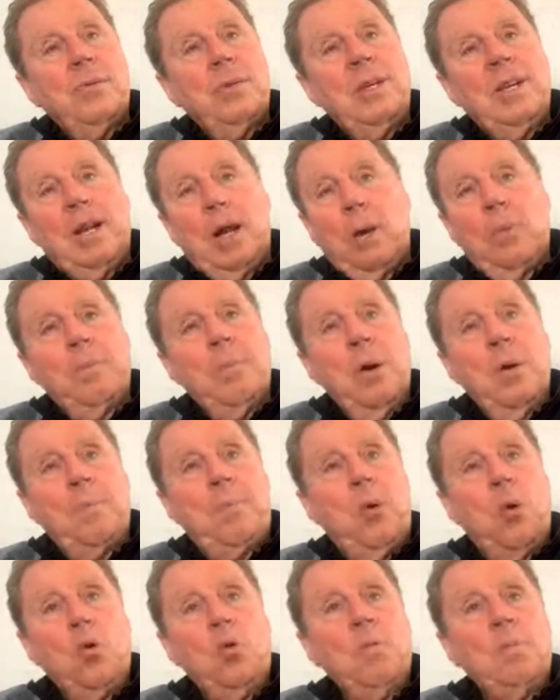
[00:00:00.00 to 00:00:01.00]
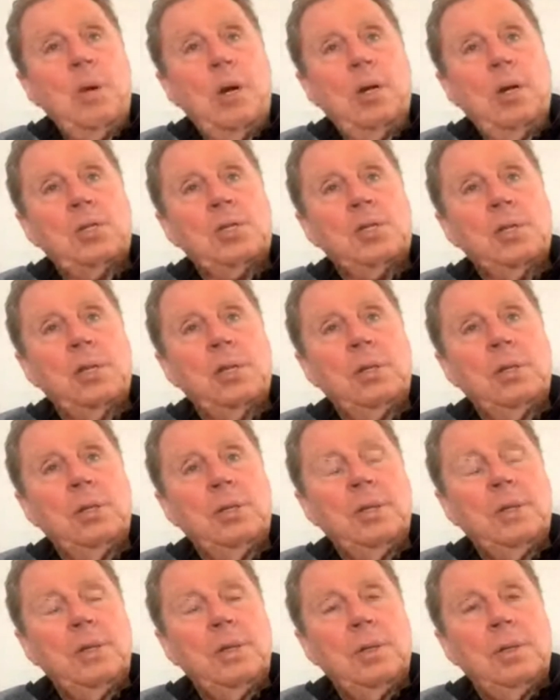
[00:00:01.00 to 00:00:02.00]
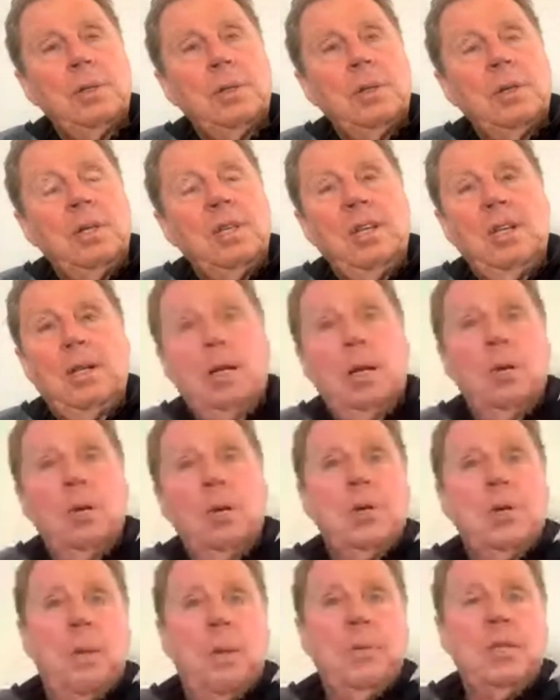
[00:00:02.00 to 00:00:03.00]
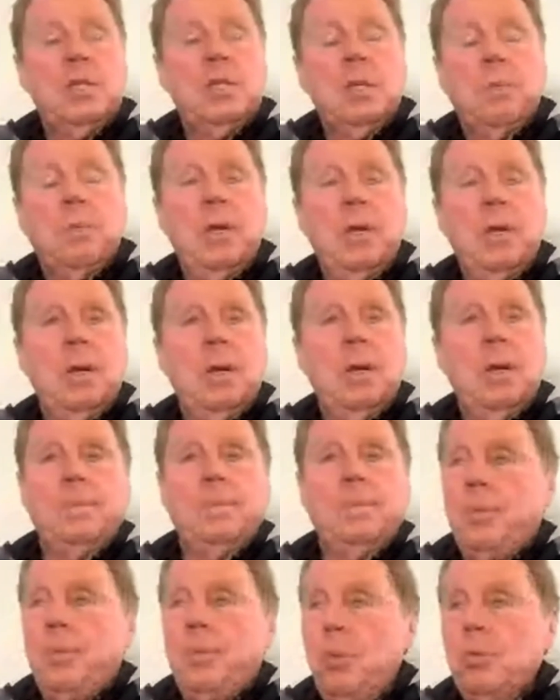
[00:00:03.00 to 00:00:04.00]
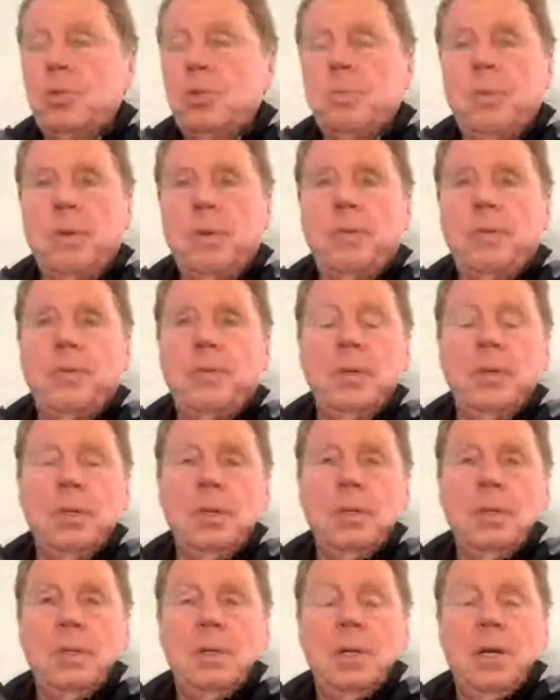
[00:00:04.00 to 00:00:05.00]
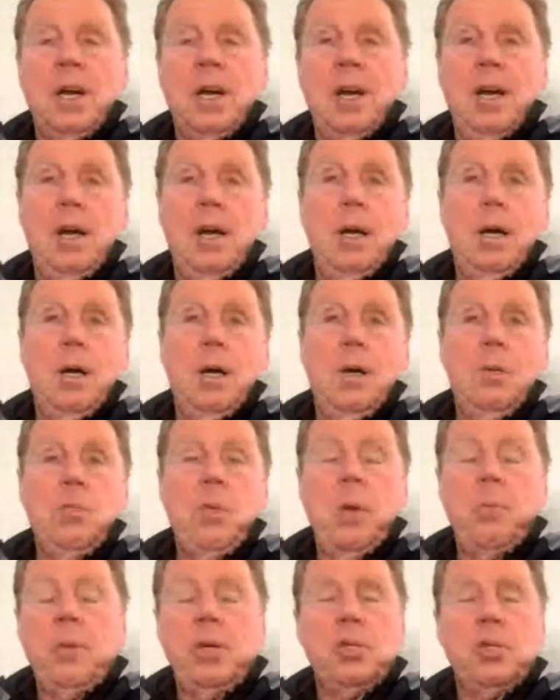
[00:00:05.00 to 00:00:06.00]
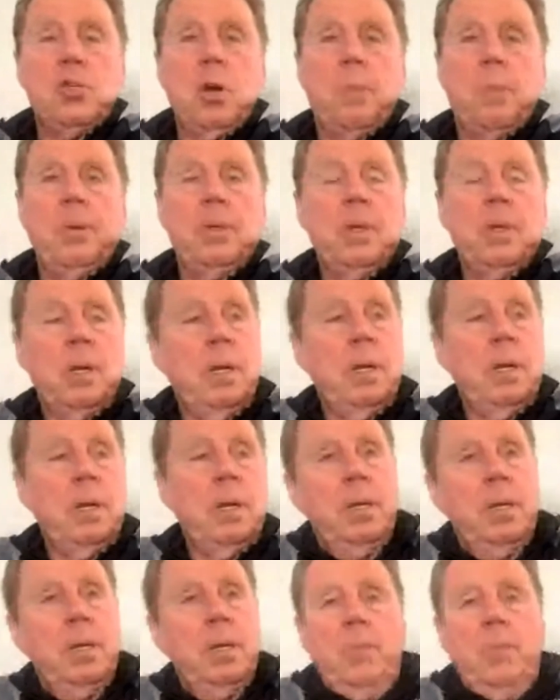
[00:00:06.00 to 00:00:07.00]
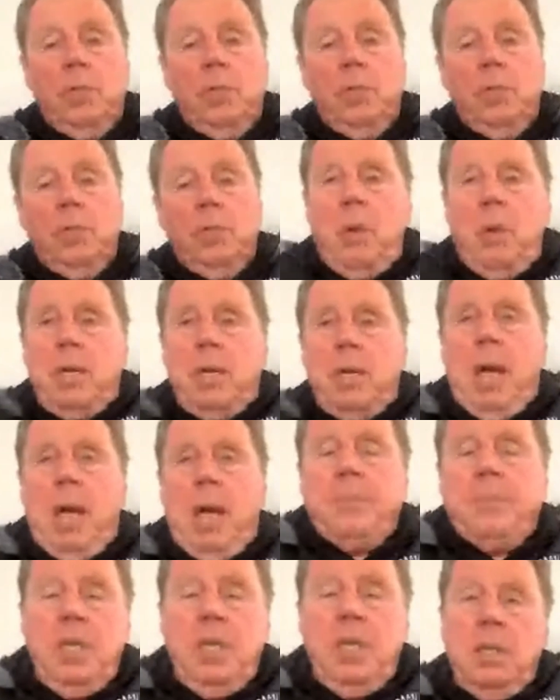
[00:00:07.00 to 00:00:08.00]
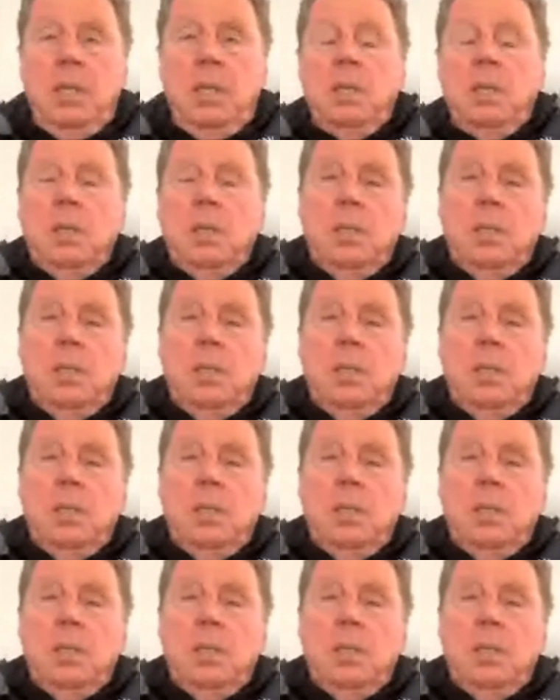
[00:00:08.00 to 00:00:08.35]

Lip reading: Paul Merson, coming to me at Portsmouth when we're top of the league, and Mercy's my captain.